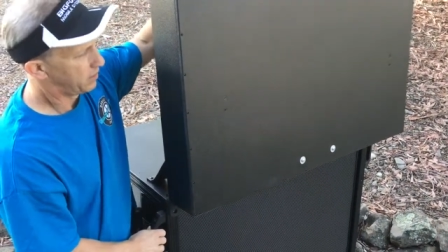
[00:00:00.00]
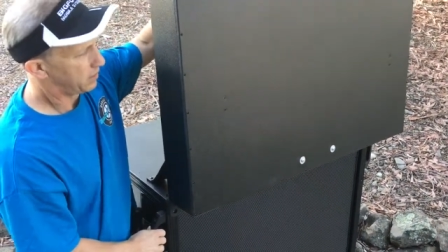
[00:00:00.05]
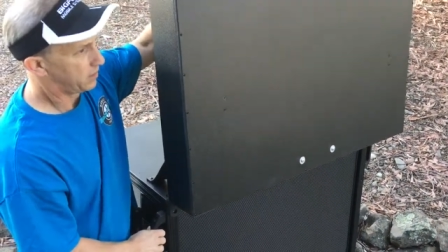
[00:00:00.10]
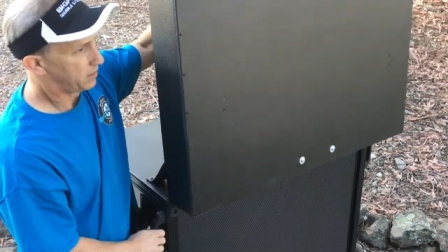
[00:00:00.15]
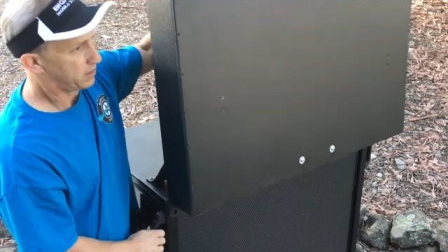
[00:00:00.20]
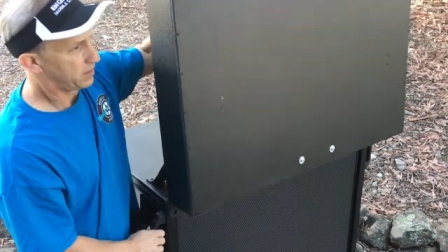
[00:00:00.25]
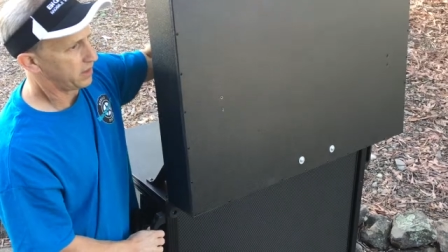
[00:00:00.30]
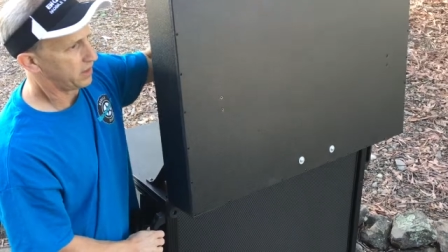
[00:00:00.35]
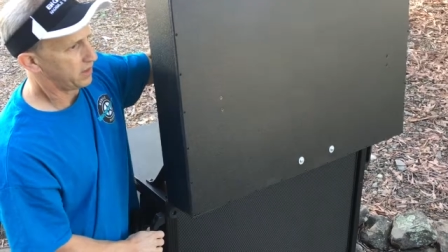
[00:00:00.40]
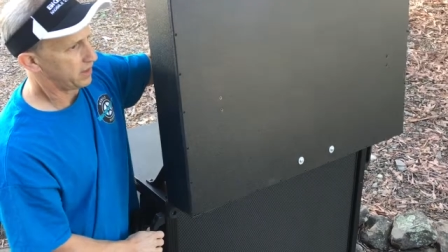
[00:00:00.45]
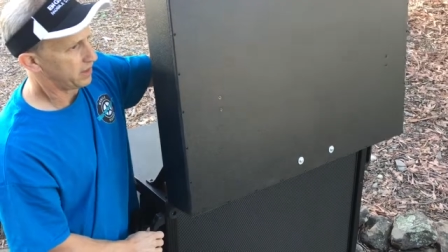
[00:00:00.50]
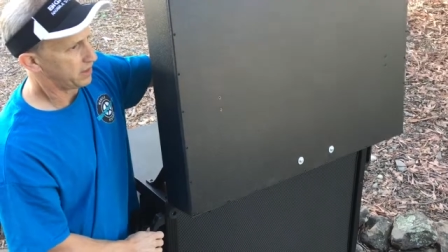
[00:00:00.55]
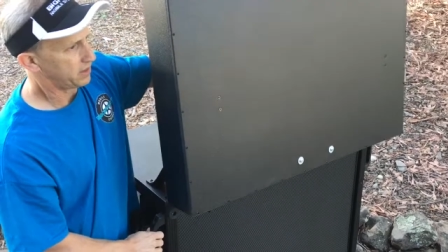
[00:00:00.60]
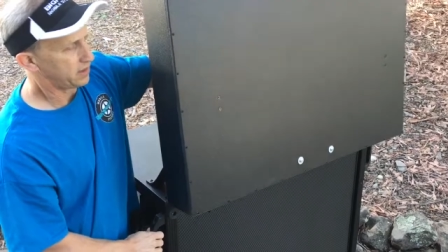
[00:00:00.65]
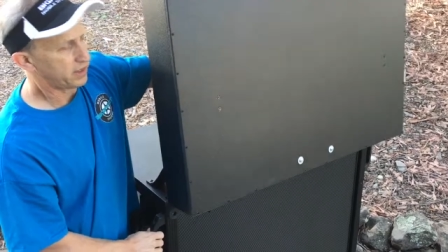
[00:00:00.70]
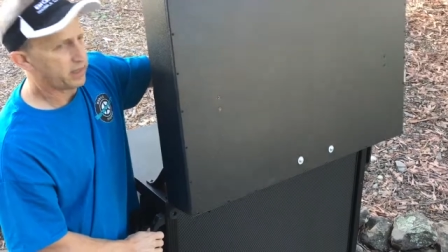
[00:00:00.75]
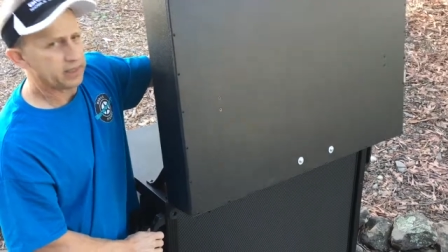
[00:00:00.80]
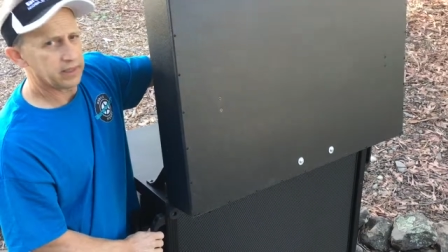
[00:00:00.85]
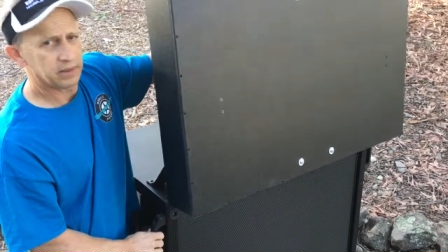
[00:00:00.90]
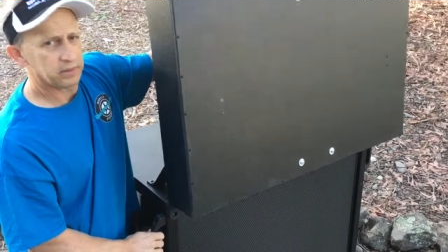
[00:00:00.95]
can see, they
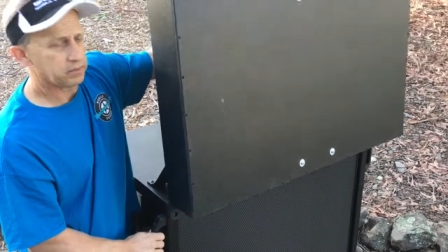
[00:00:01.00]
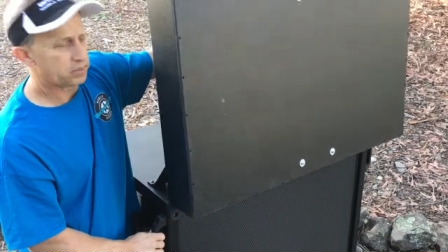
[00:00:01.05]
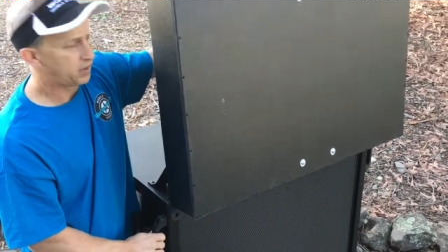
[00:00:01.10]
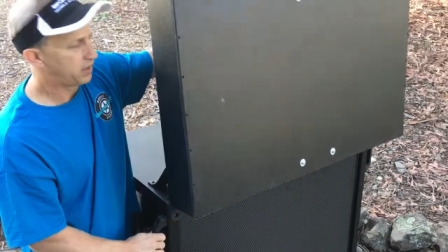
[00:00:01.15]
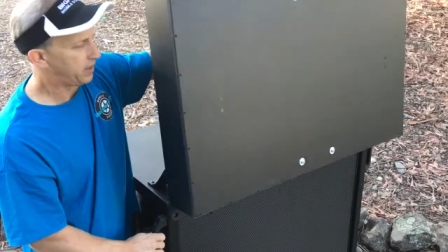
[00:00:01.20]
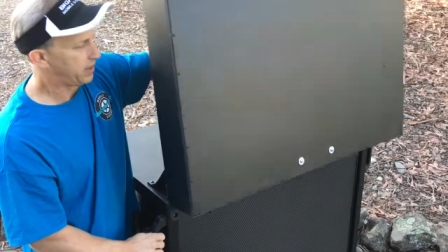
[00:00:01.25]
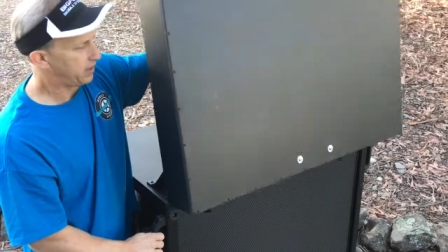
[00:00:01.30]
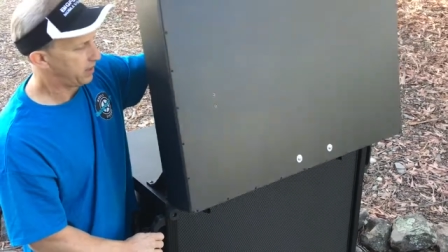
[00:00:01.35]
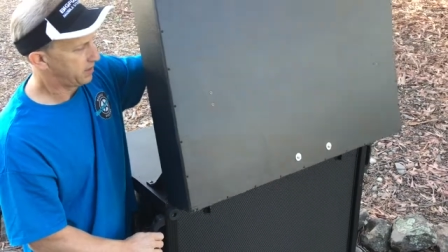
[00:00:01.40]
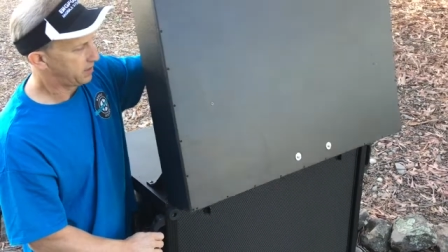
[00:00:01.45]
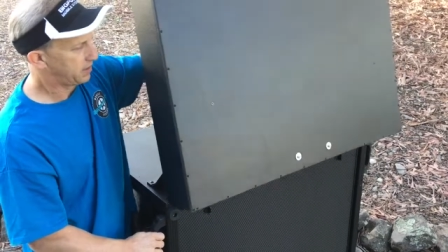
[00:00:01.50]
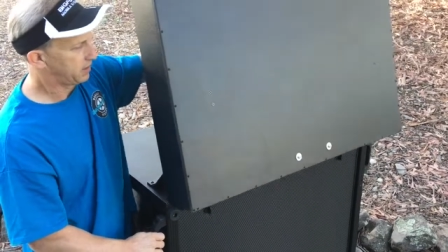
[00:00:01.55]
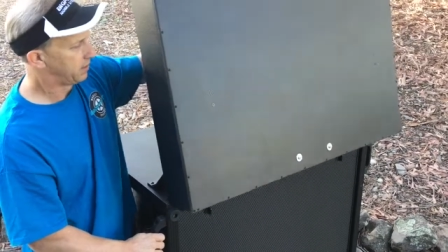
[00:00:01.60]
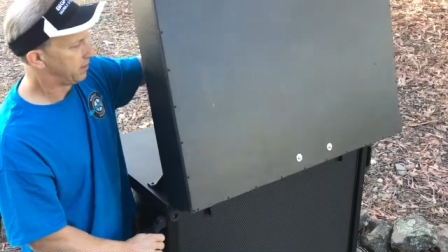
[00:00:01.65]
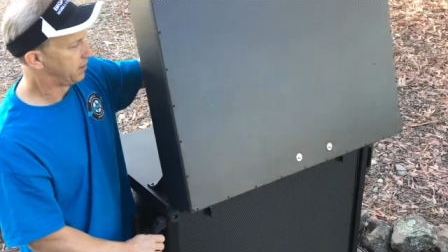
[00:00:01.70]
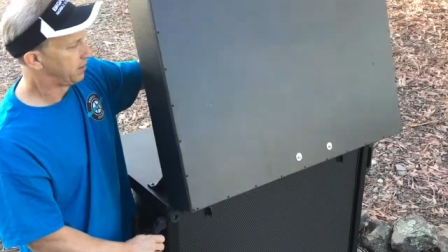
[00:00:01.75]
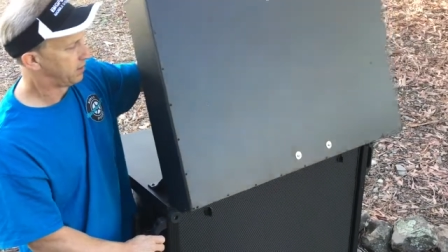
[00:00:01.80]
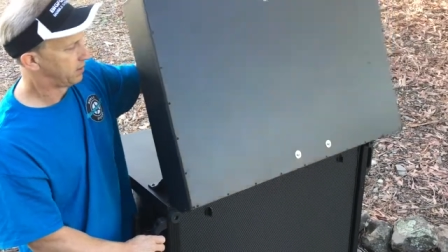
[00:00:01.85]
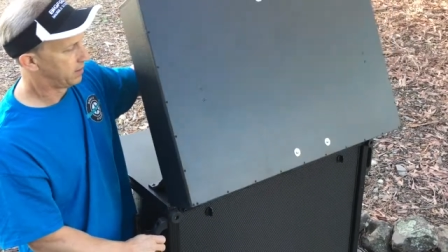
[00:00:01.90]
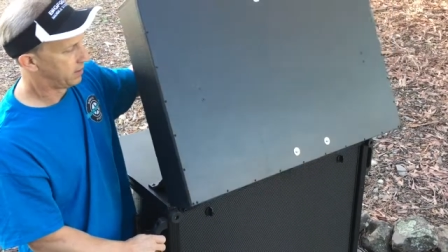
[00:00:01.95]
stay in place.
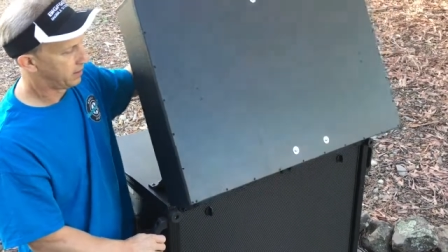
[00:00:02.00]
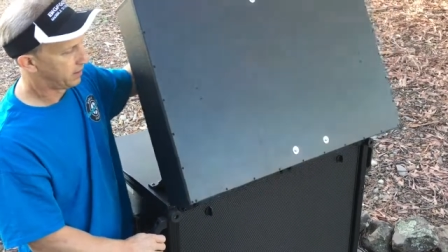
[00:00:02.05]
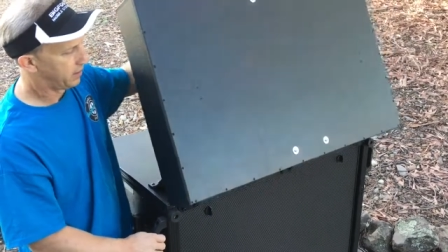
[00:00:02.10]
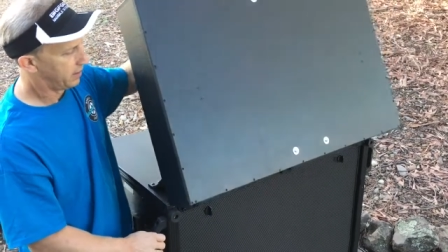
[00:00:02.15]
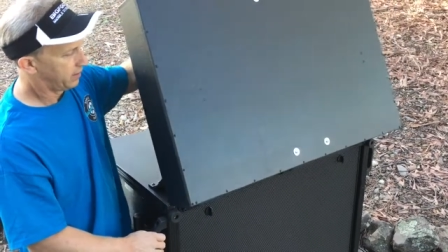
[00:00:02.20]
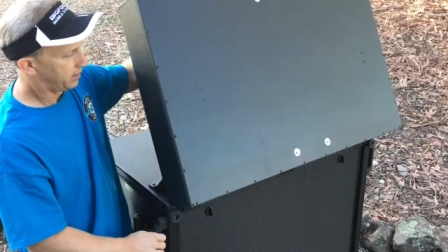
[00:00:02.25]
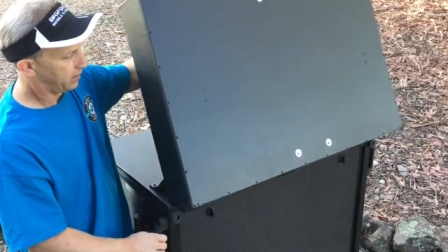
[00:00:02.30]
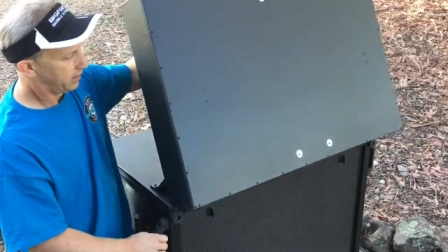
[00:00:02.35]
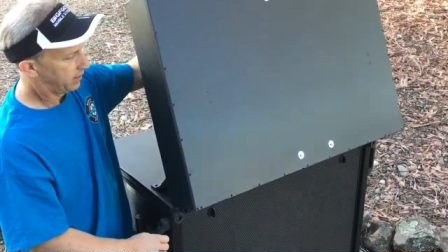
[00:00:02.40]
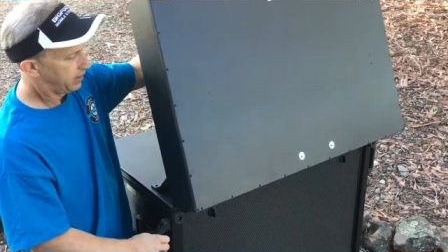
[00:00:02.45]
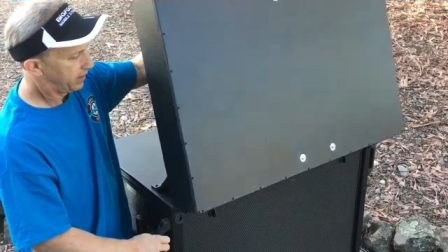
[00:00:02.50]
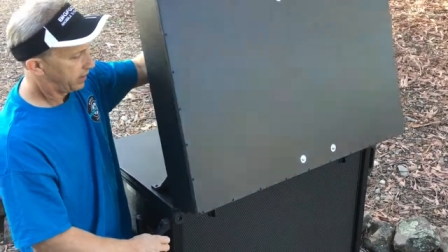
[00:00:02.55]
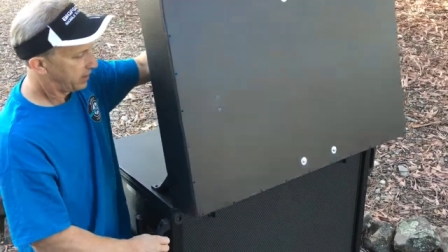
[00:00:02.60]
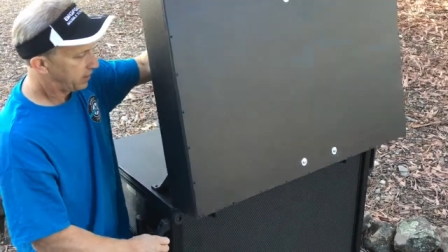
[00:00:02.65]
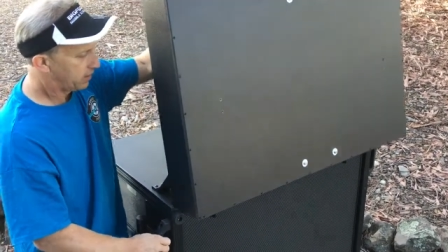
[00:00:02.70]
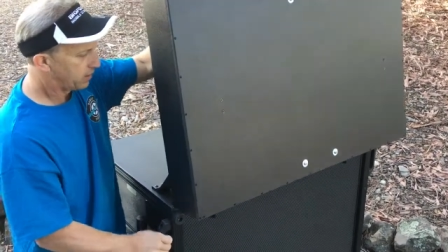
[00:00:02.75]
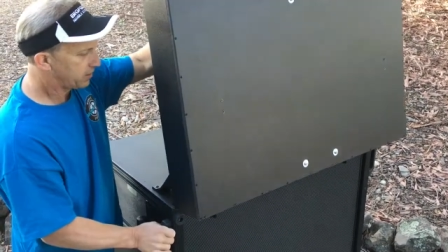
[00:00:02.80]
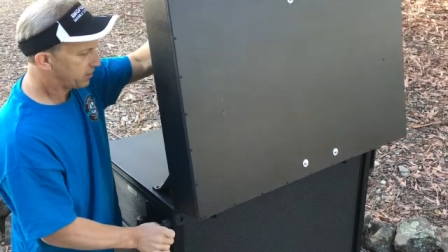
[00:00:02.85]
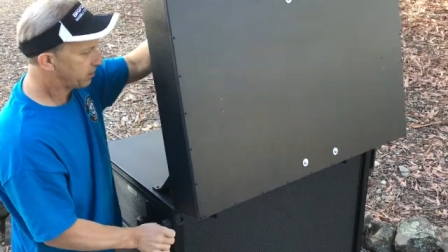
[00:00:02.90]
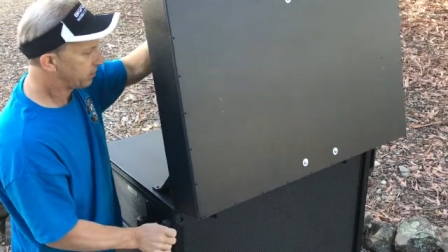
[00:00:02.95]
It
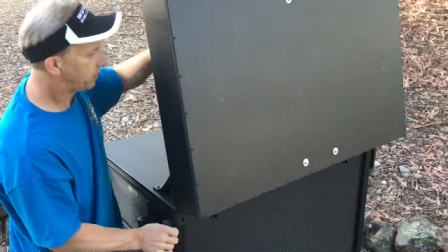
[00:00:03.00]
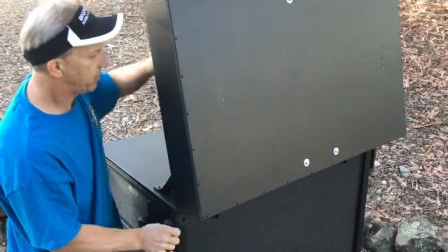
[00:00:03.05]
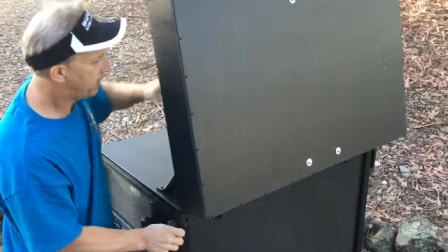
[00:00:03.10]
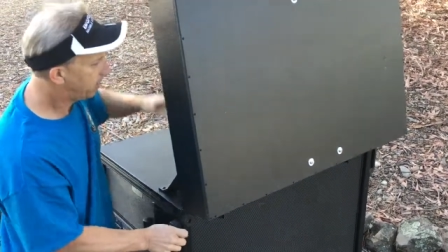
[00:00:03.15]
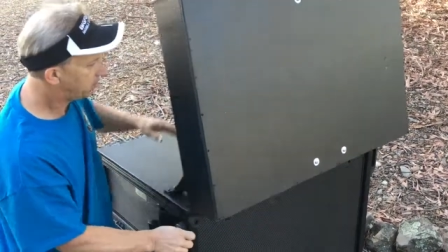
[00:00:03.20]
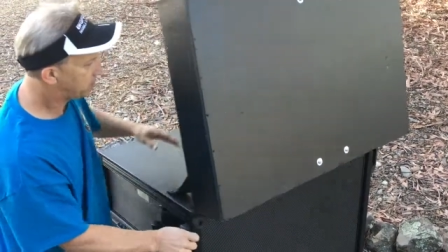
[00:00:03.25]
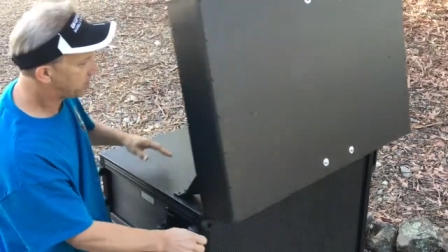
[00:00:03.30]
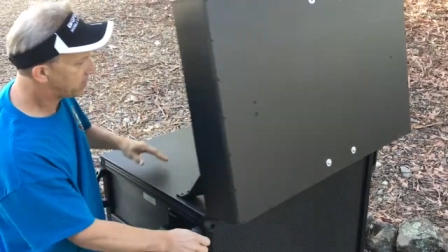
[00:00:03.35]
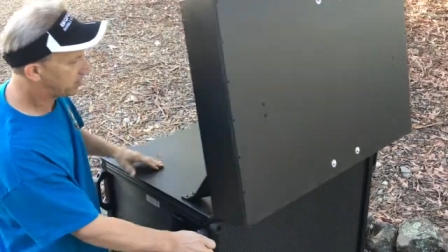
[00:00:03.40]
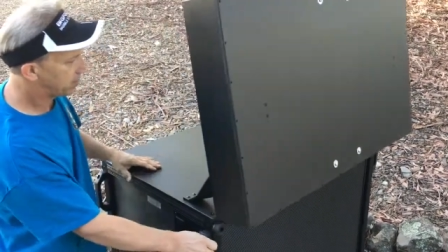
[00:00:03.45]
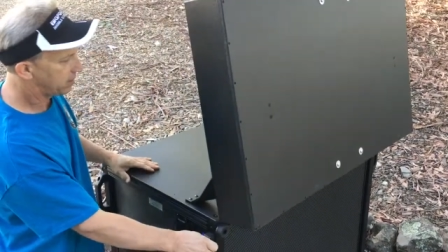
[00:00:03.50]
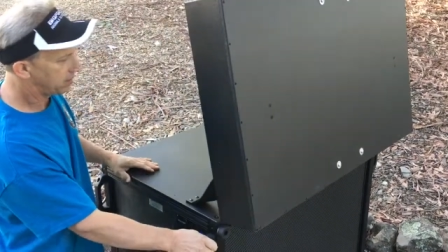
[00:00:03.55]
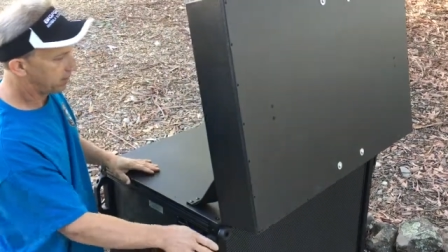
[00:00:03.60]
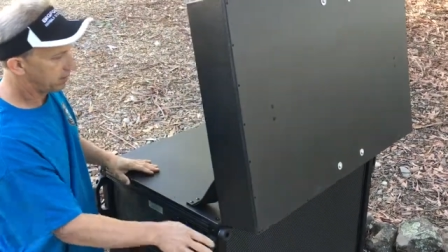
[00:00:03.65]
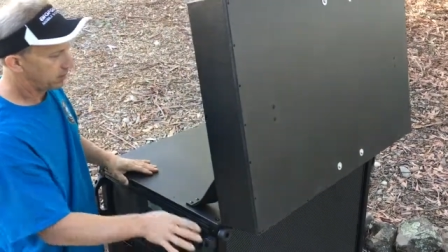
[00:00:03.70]
also keeps